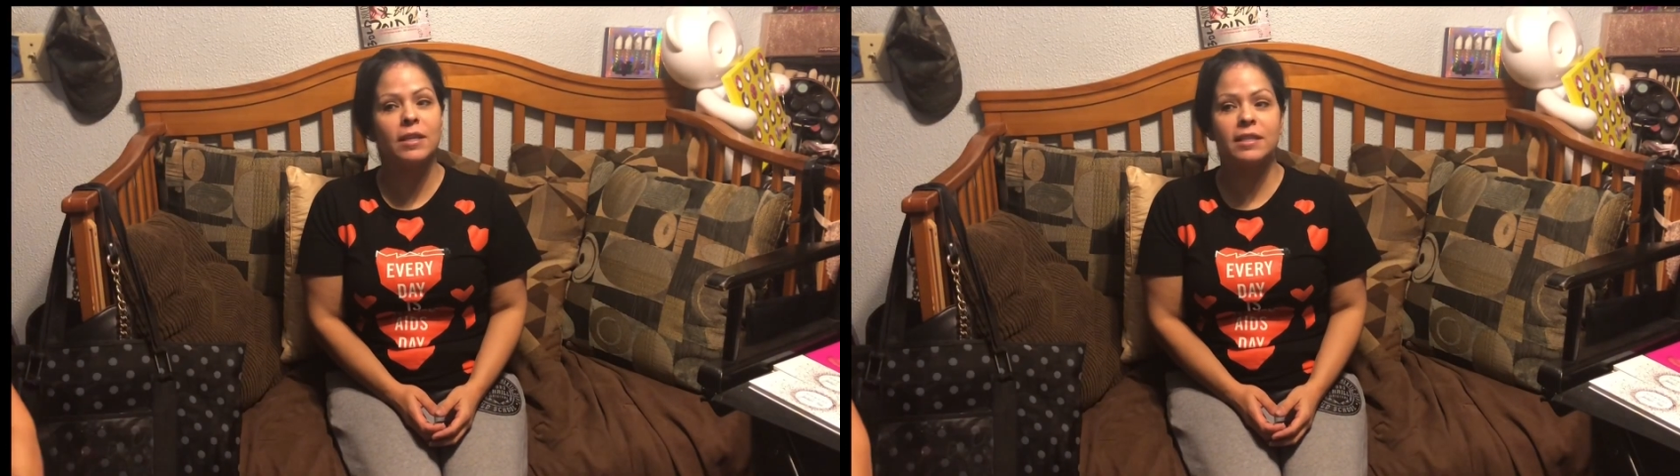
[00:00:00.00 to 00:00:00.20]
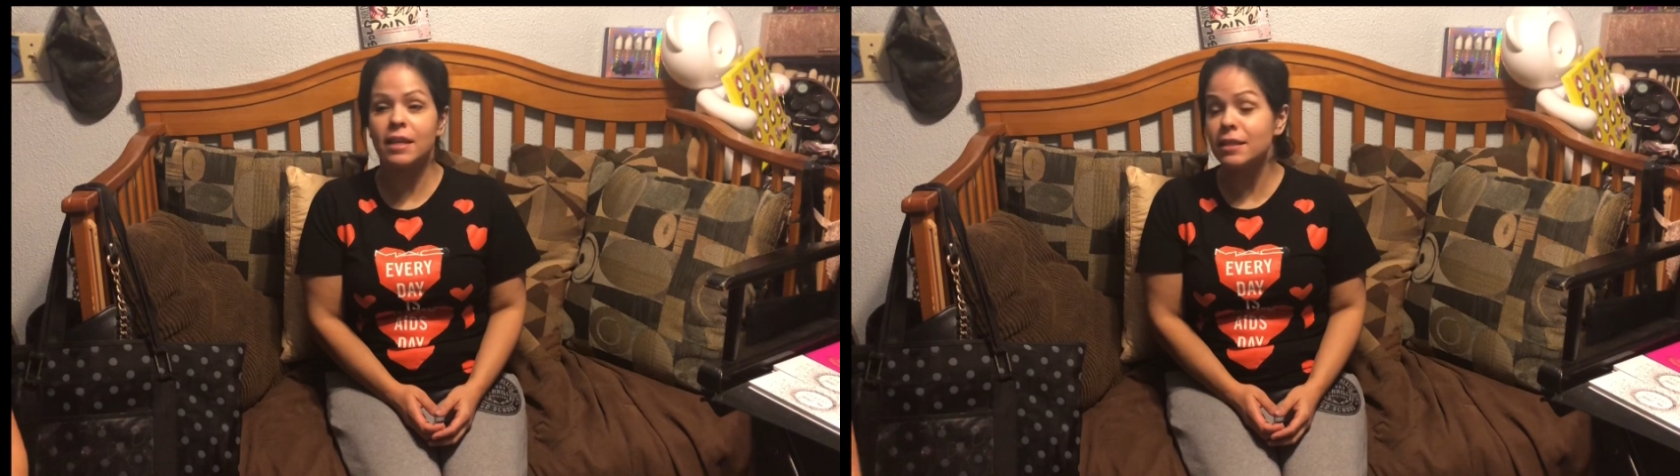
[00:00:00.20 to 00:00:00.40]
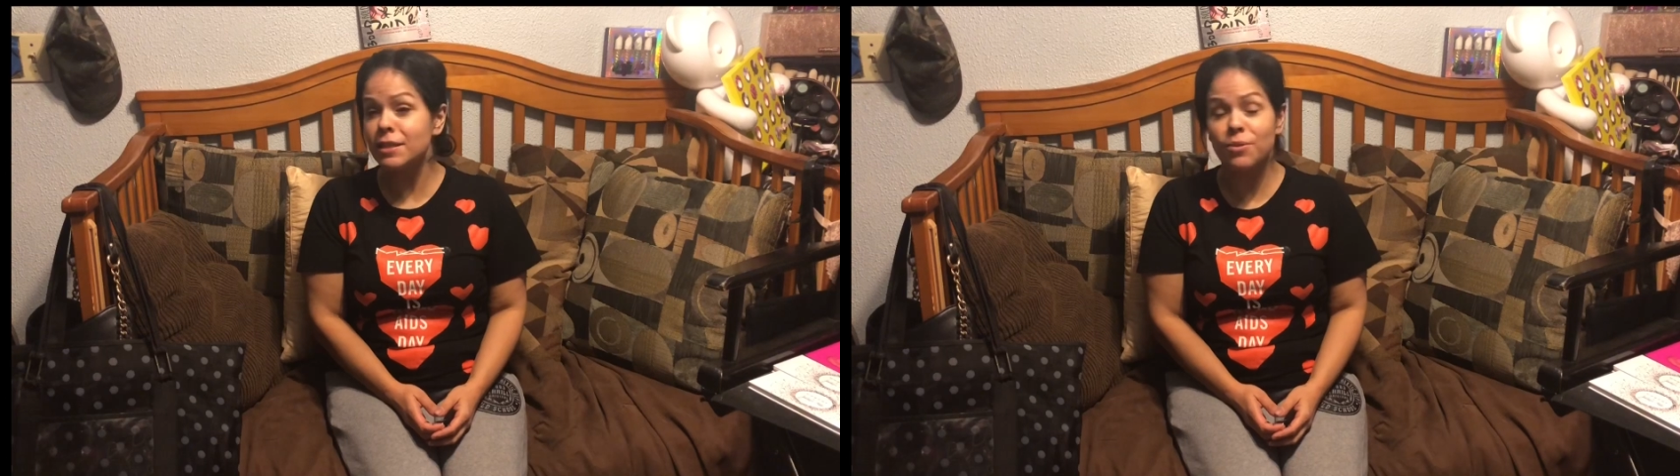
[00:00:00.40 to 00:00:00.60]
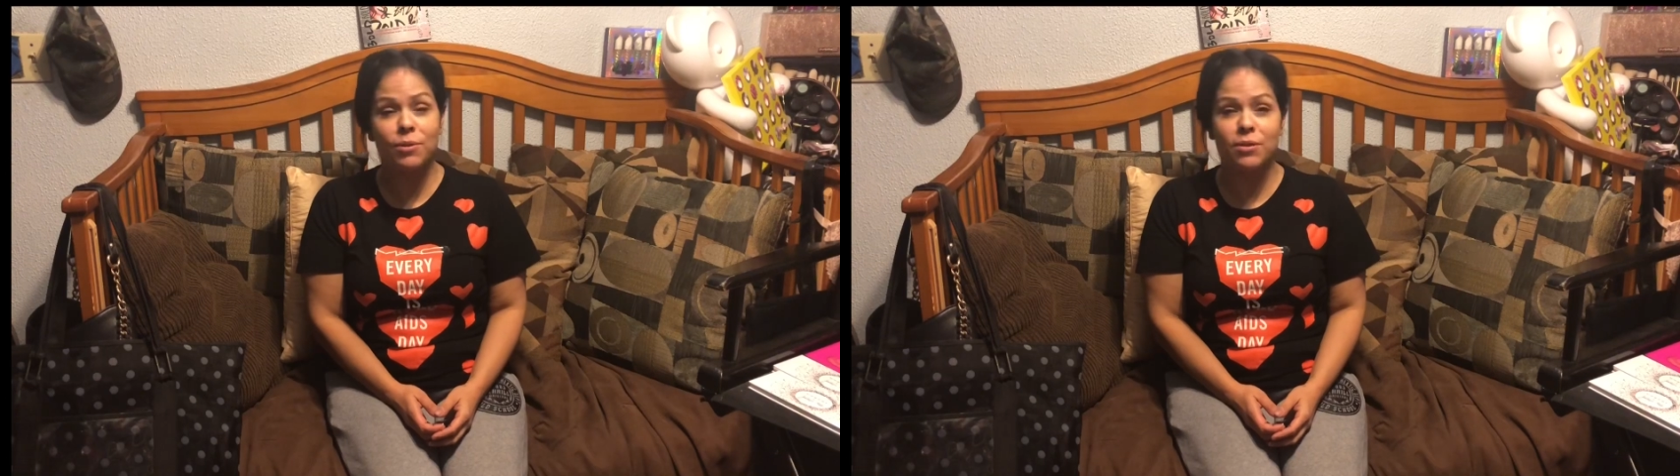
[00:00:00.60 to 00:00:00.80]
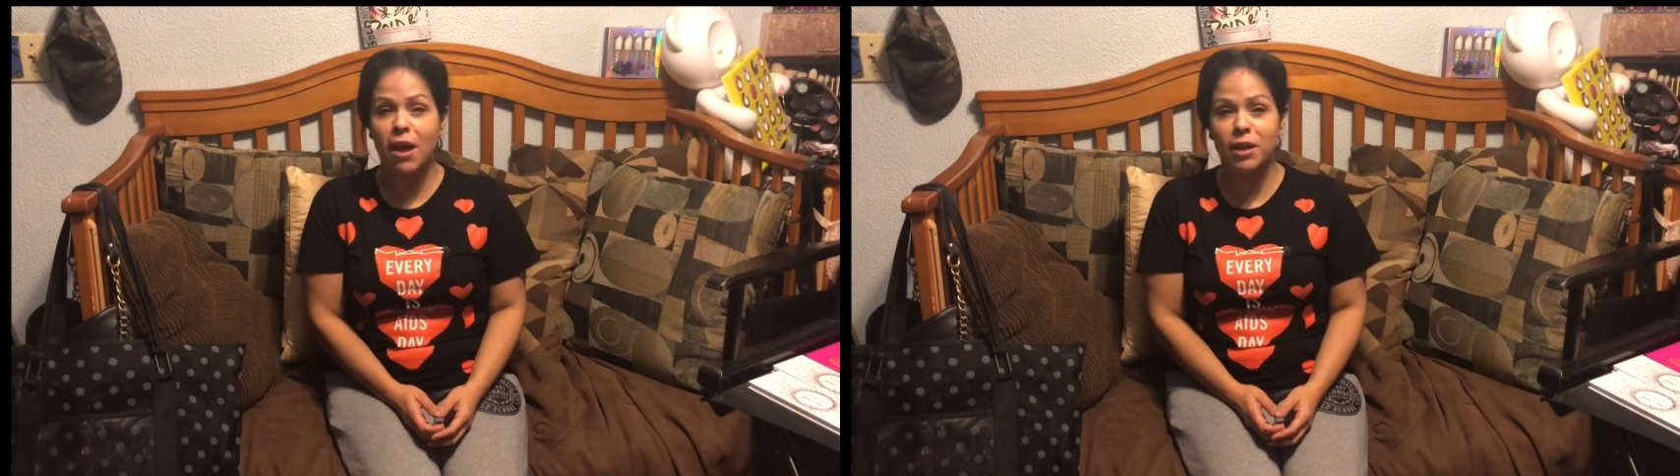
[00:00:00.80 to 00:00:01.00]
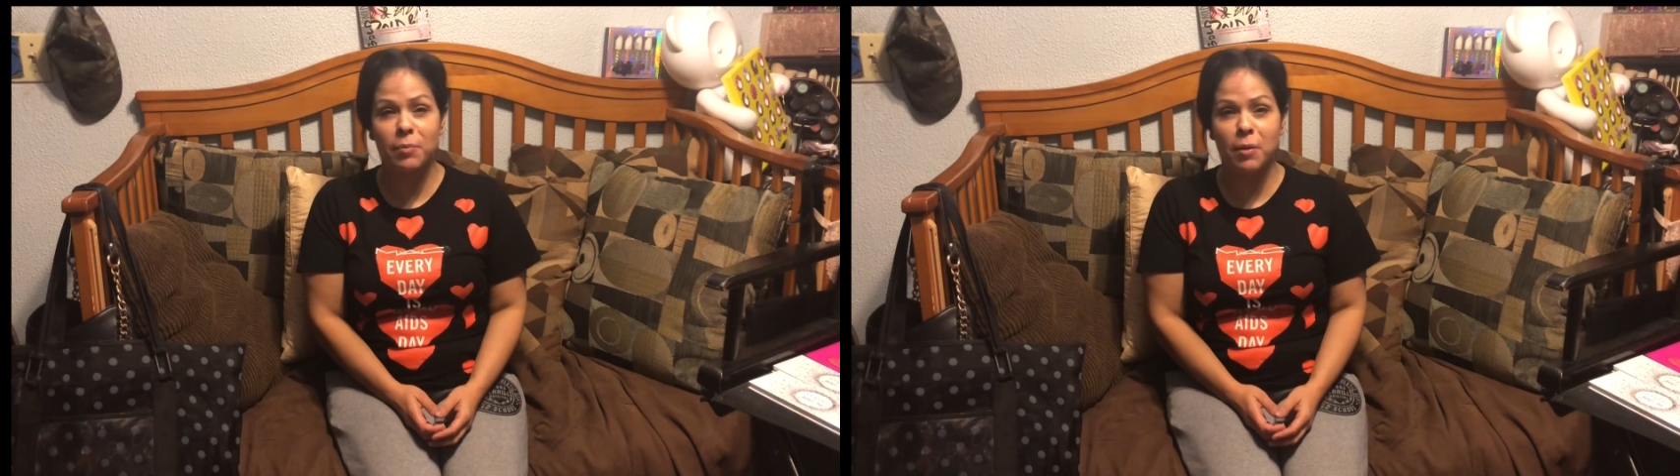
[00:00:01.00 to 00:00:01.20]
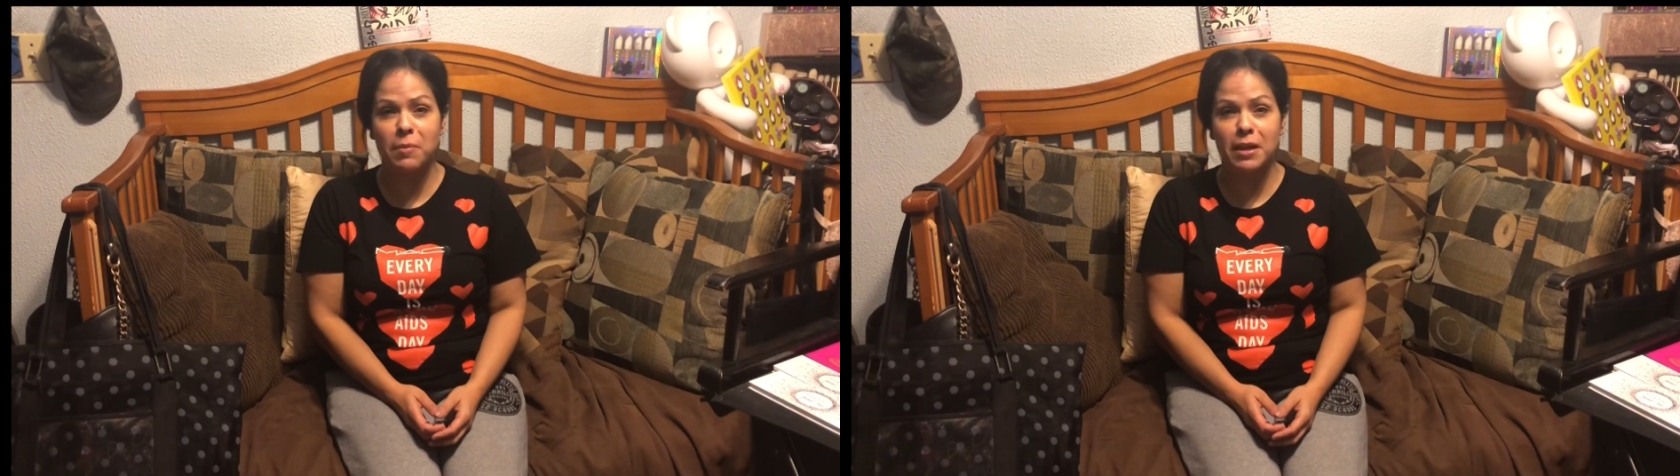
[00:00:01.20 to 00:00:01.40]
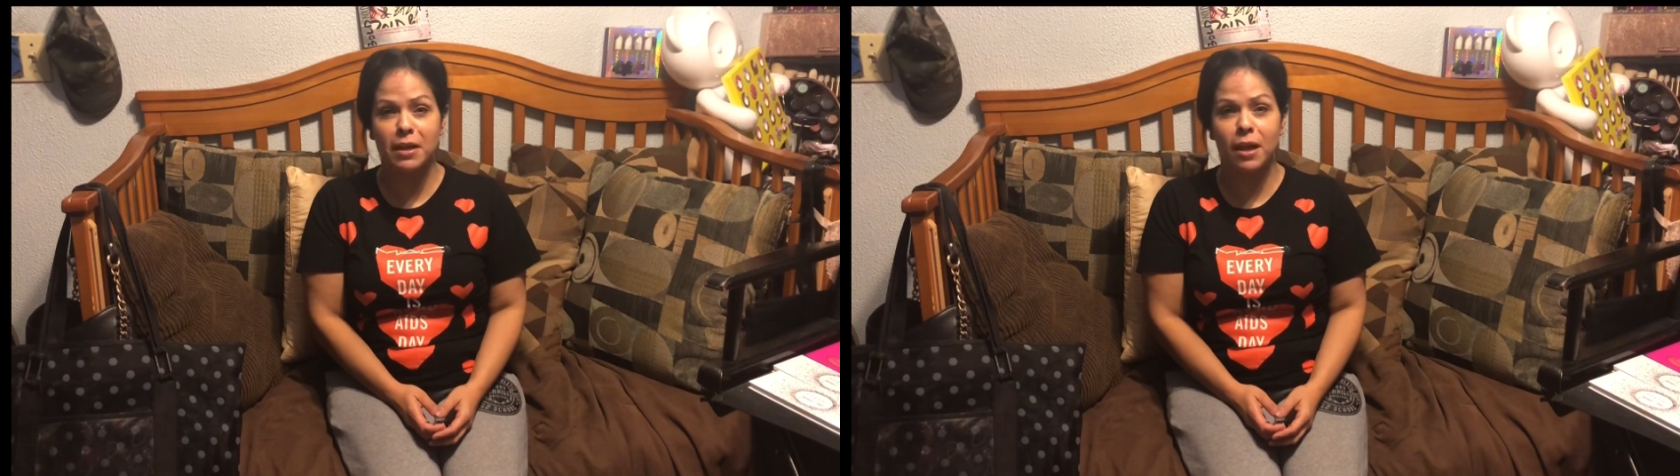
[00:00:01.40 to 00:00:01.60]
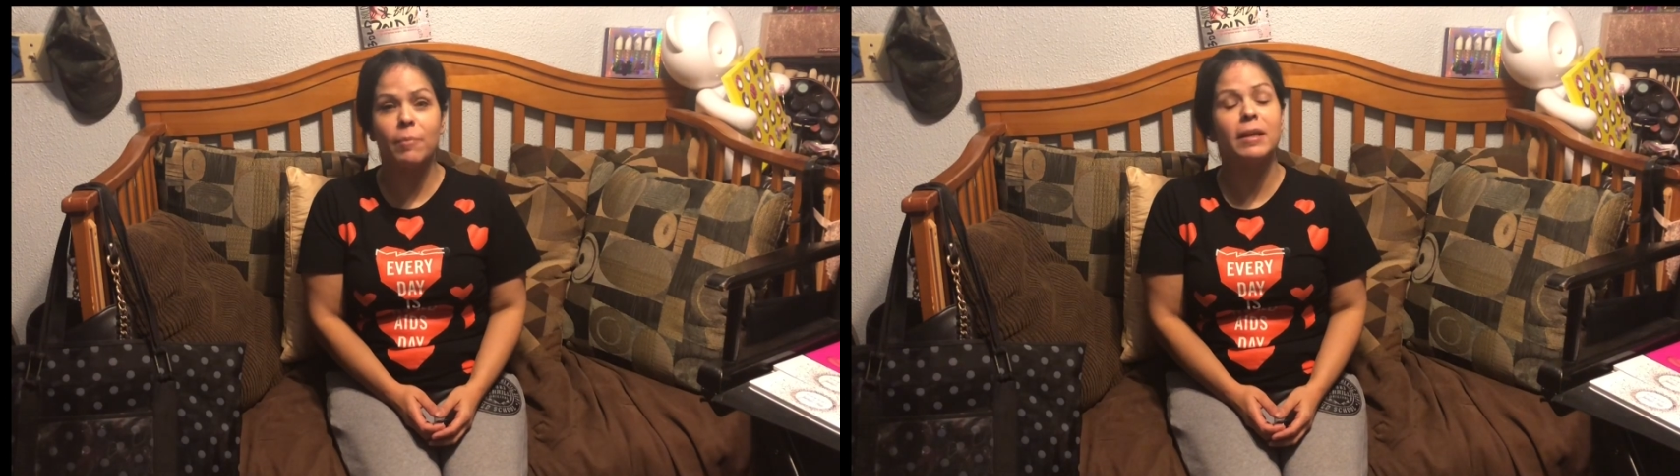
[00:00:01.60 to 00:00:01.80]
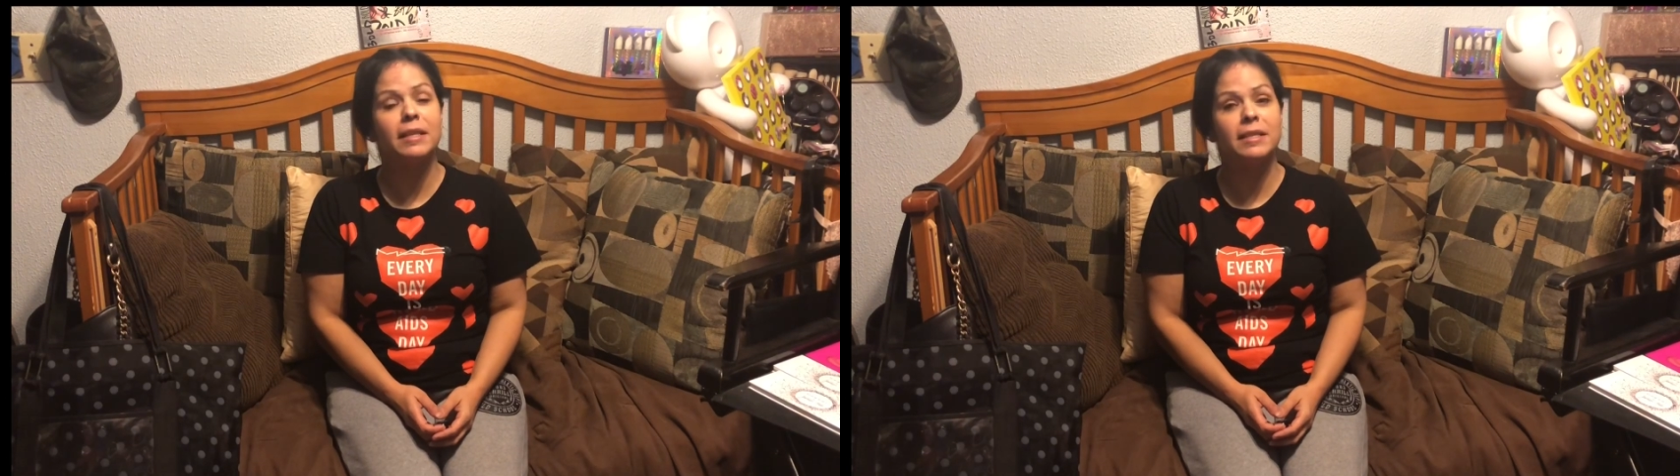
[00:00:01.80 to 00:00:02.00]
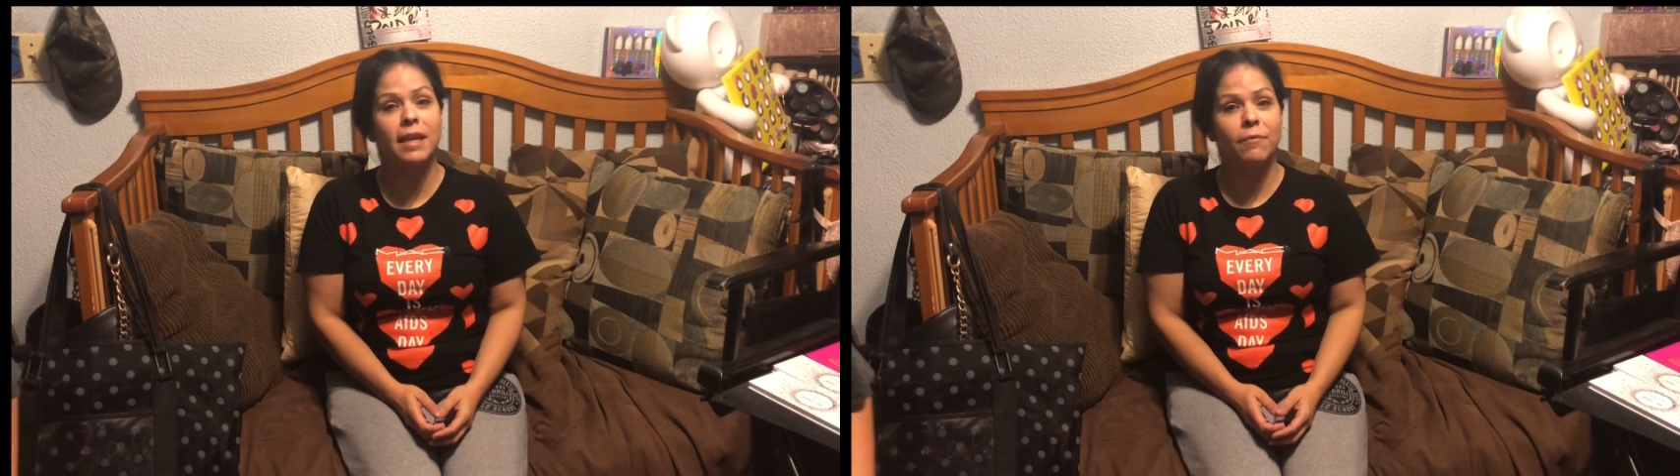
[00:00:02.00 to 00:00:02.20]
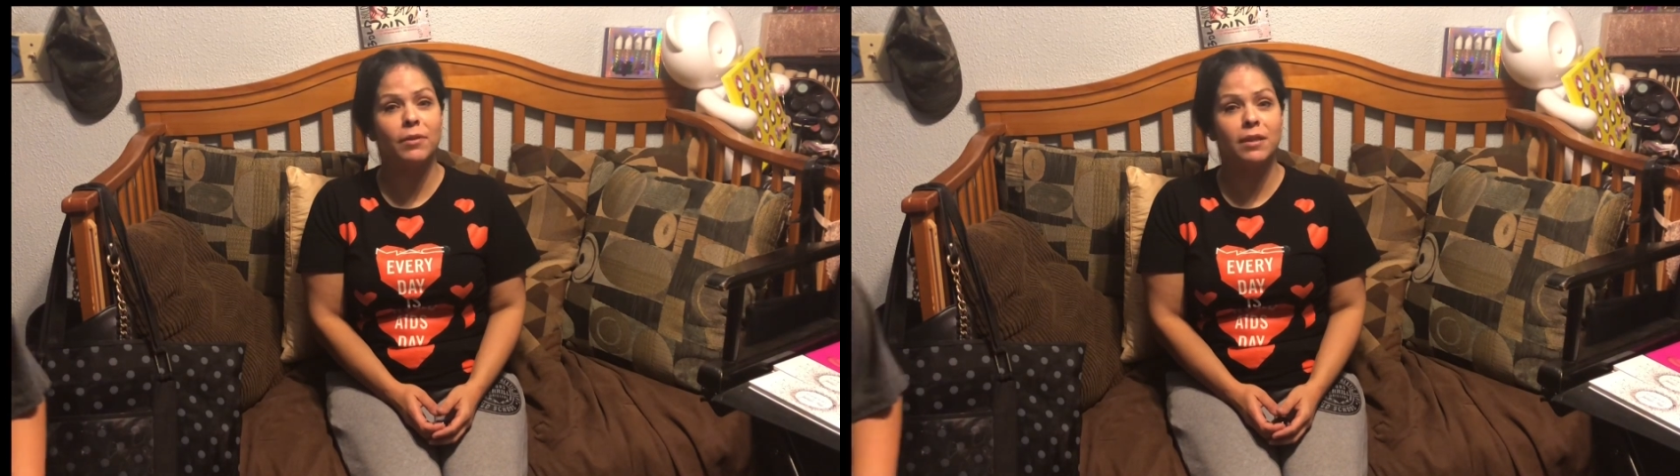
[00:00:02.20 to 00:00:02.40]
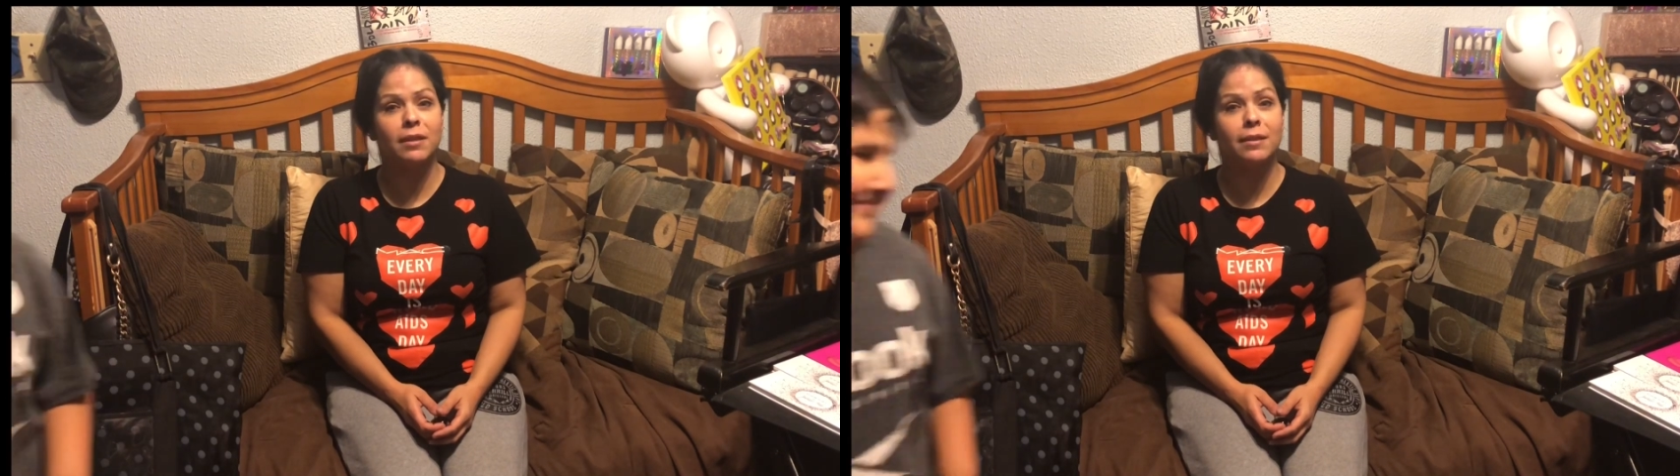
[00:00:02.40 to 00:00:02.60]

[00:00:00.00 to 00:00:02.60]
he doesn't know a lot about makeup, but he definitely